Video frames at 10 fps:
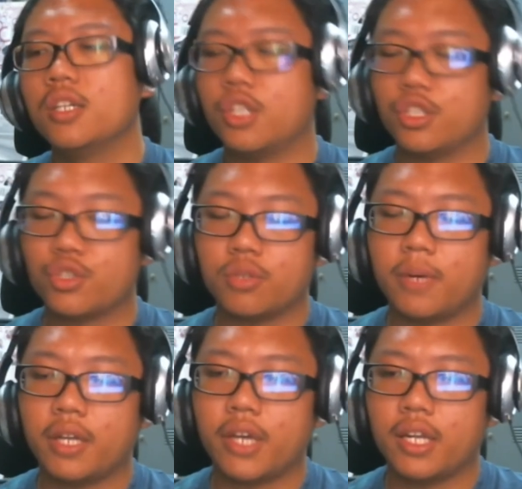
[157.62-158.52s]
Not sure
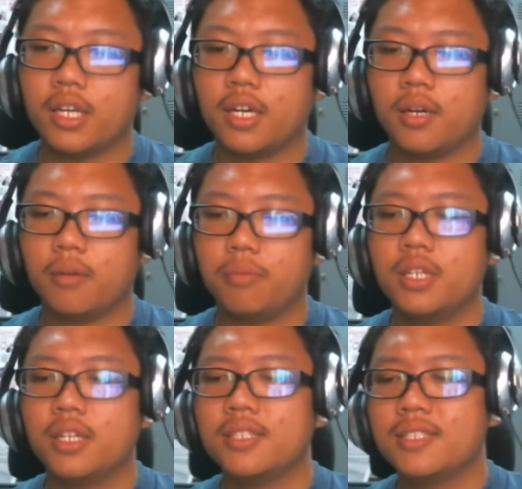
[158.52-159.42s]
about that,
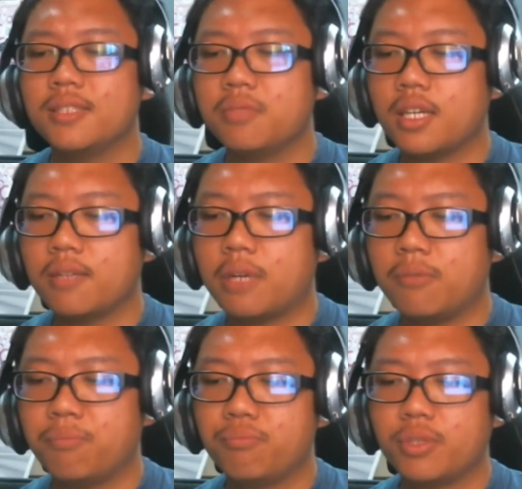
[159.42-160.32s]
but it seems that
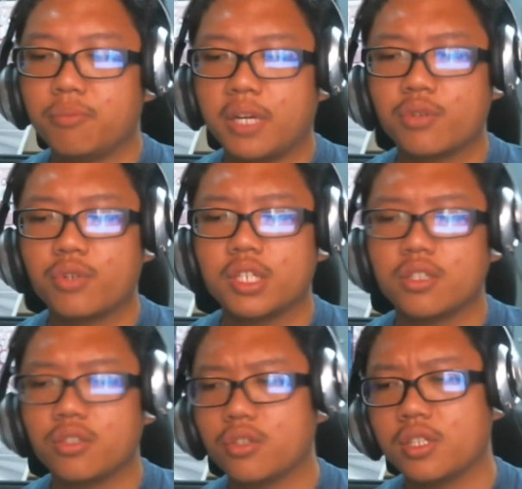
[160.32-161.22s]
the Penguin,
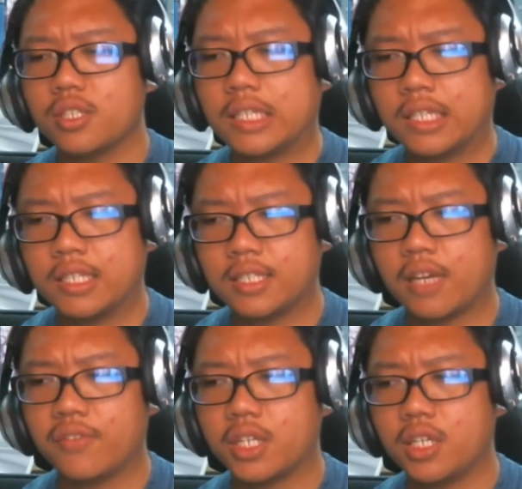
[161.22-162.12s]
you know, is
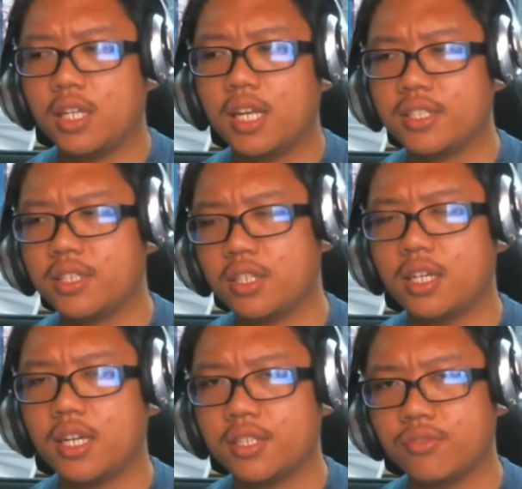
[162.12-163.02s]
having a lesser
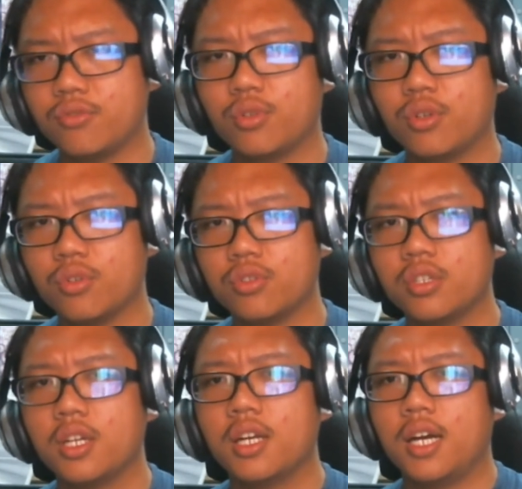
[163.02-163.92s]
and lesser role.
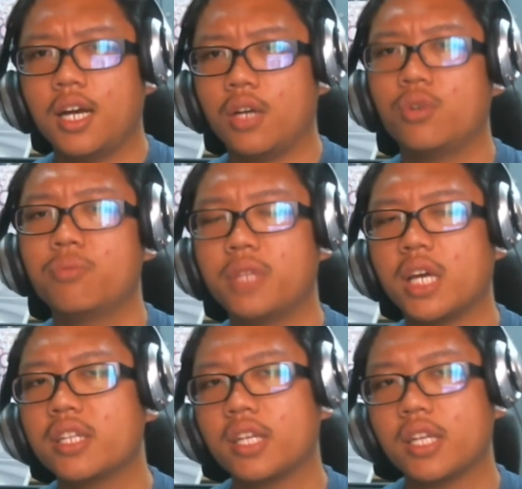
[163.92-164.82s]
I hope
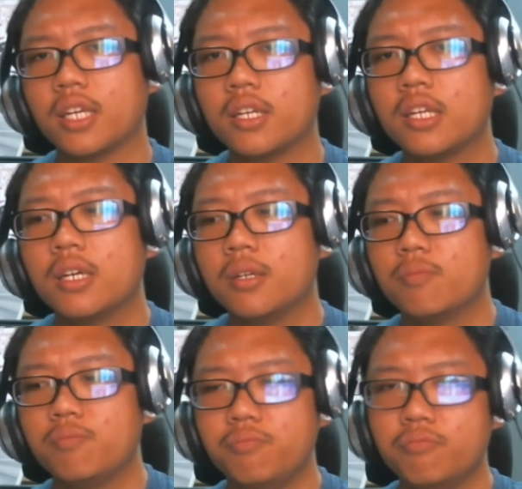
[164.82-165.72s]
that they,
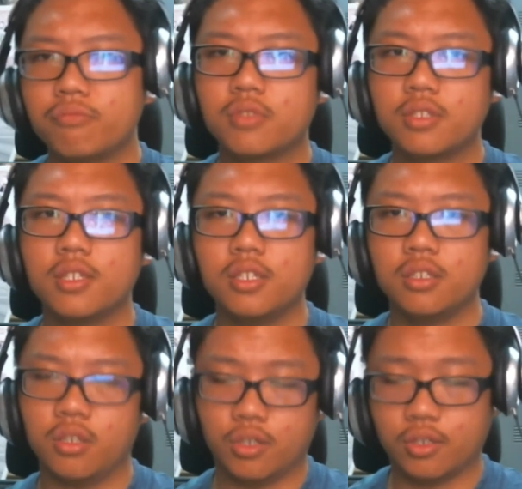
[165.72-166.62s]
you
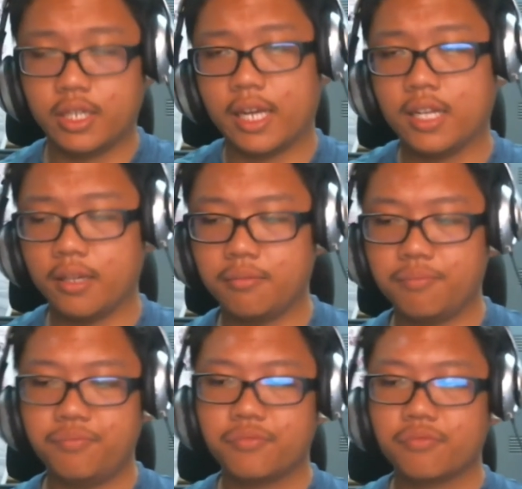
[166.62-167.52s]
know, get
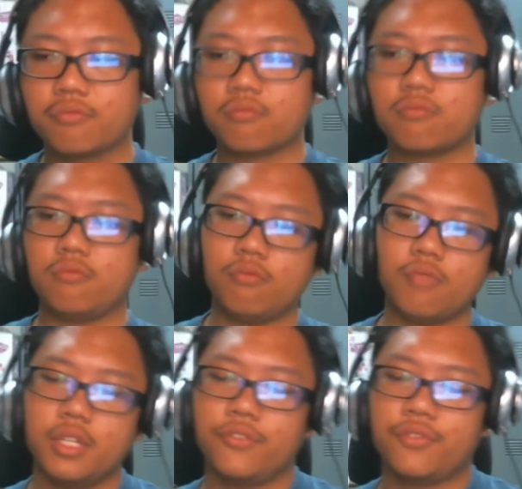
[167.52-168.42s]
him
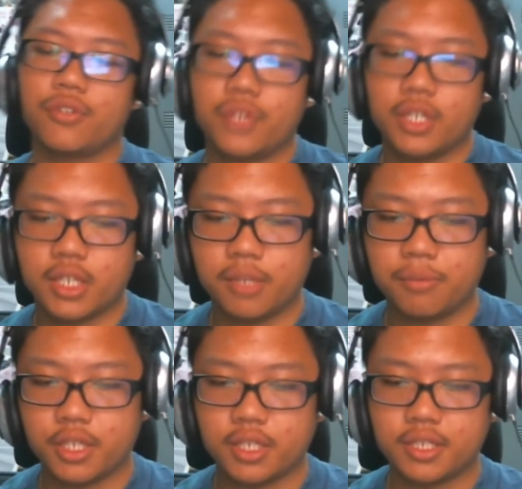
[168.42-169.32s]
in the forefront again,
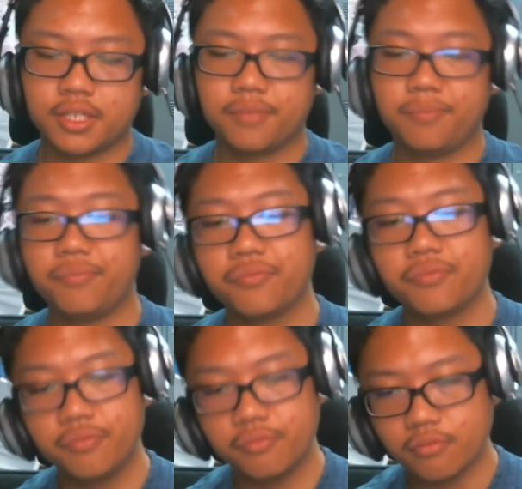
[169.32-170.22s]
because
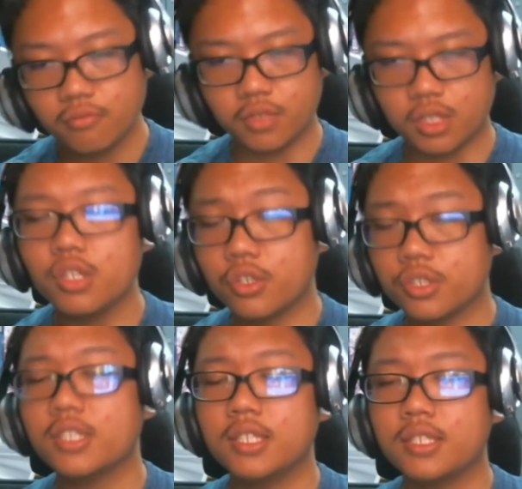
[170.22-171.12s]
I know
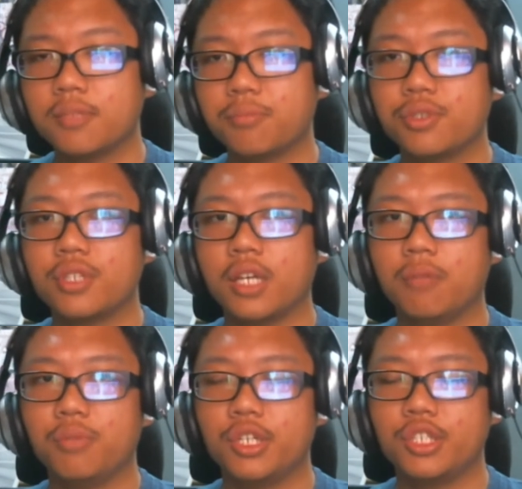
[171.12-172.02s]
he is supposed to
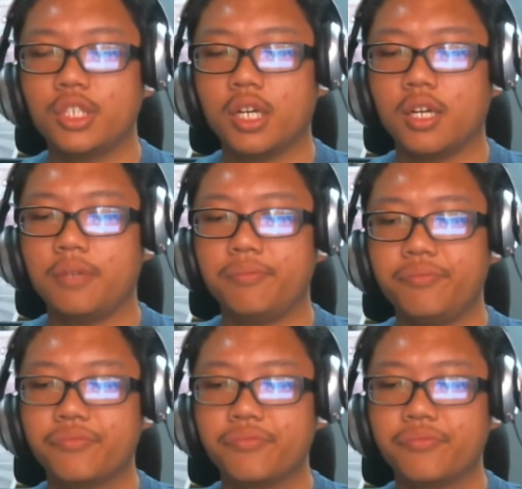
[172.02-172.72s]
help Butch, and